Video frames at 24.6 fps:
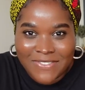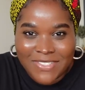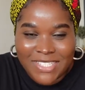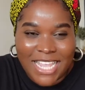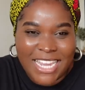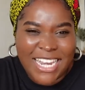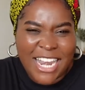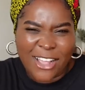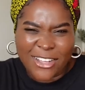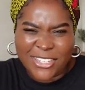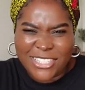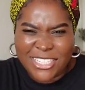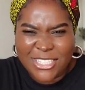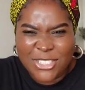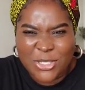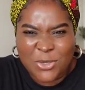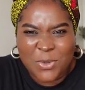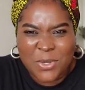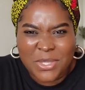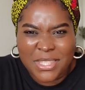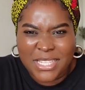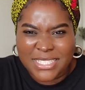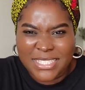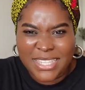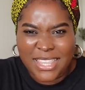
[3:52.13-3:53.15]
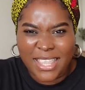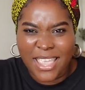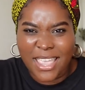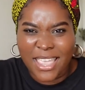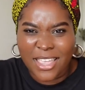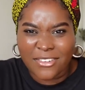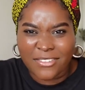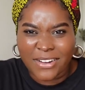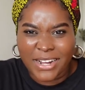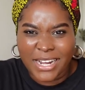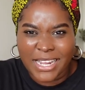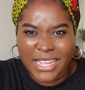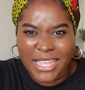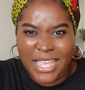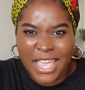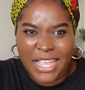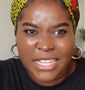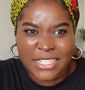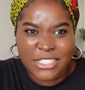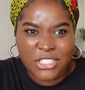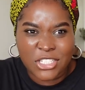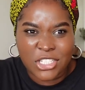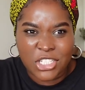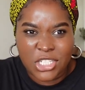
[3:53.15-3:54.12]
and now she's doing this thing right
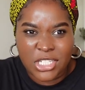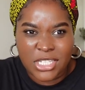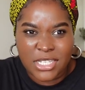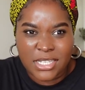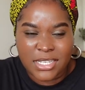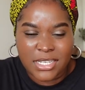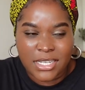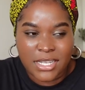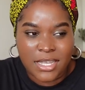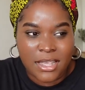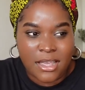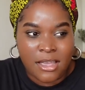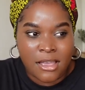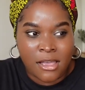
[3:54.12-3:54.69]
and she